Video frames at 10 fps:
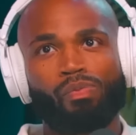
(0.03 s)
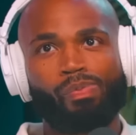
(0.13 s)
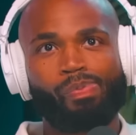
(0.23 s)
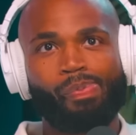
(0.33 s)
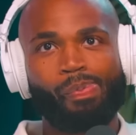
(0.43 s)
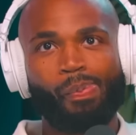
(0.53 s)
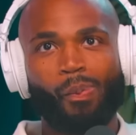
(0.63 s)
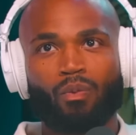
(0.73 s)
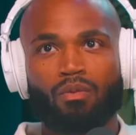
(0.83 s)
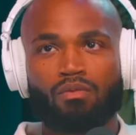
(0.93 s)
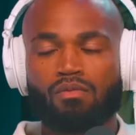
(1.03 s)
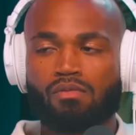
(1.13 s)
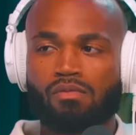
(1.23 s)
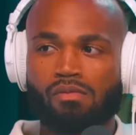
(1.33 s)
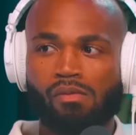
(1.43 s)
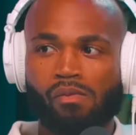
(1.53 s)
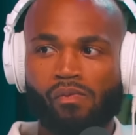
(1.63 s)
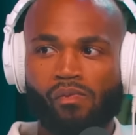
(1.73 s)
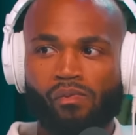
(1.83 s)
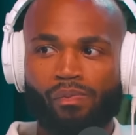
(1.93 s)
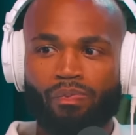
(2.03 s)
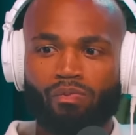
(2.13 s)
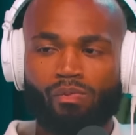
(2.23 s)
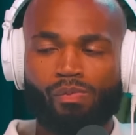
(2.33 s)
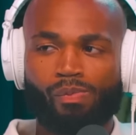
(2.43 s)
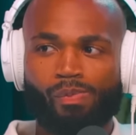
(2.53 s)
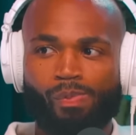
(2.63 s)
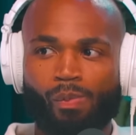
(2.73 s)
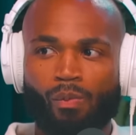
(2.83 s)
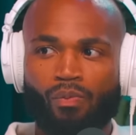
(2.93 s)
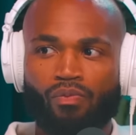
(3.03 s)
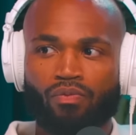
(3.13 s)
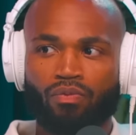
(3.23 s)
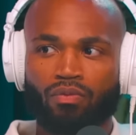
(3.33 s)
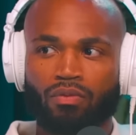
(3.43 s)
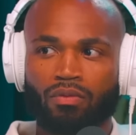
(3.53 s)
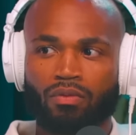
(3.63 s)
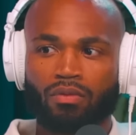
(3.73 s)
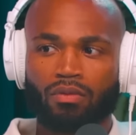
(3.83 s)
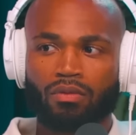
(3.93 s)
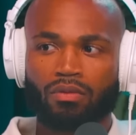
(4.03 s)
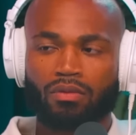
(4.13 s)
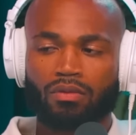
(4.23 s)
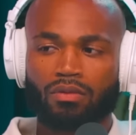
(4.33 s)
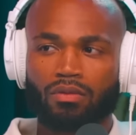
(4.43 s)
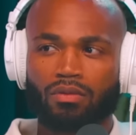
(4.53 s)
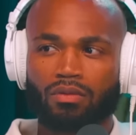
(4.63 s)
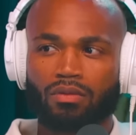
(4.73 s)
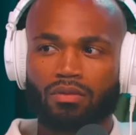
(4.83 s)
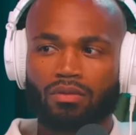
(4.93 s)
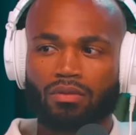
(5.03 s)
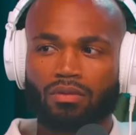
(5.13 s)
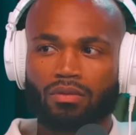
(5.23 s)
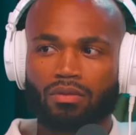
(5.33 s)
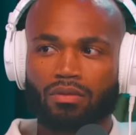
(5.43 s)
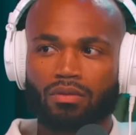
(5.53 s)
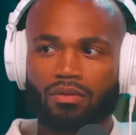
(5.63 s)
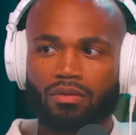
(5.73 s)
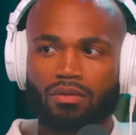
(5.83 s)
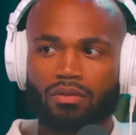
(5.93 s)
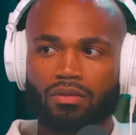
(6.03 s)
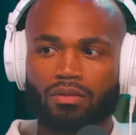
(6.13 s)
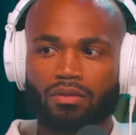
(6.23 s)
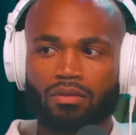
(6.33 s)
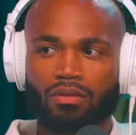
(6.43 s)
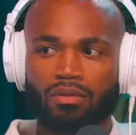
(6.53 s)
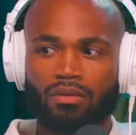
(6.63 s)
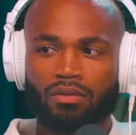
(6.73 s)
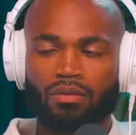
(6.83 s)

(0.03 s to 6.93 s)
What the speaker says: No words are spoken by the person on screen.